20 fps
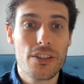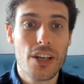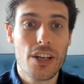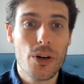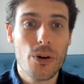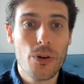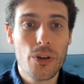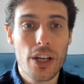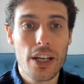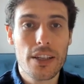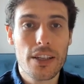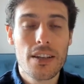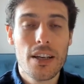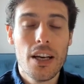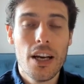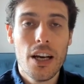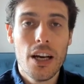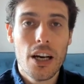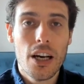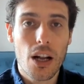I know that
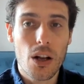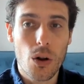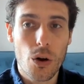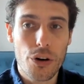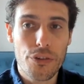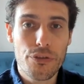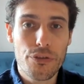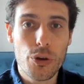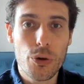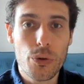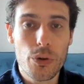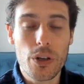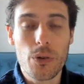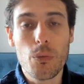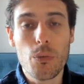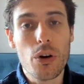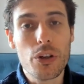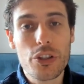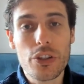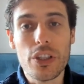a lot of you that
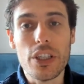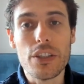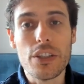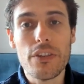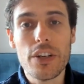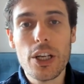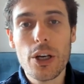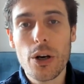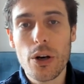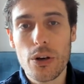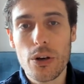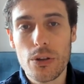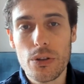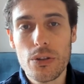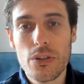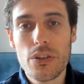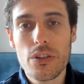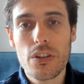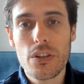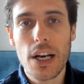watch these
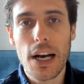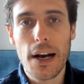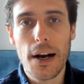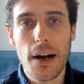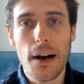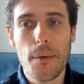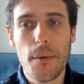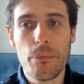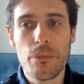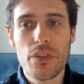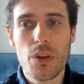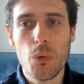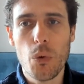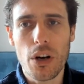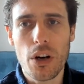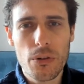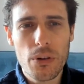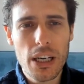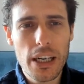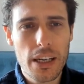videos want
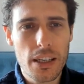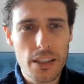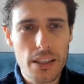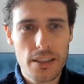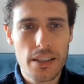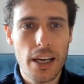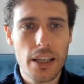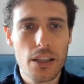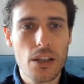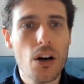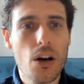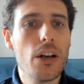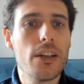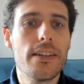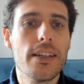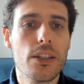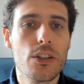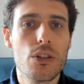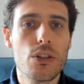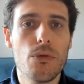to really understand the
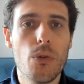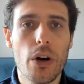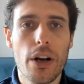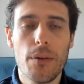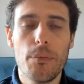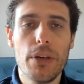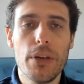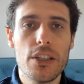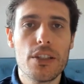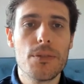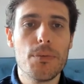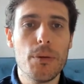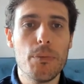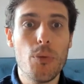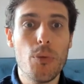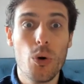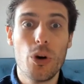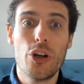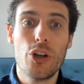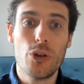context of what it means to be
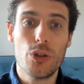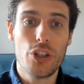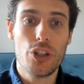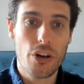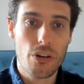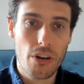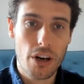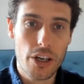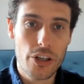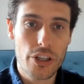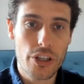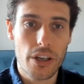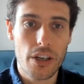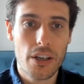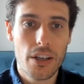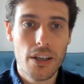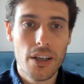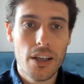born in your generation.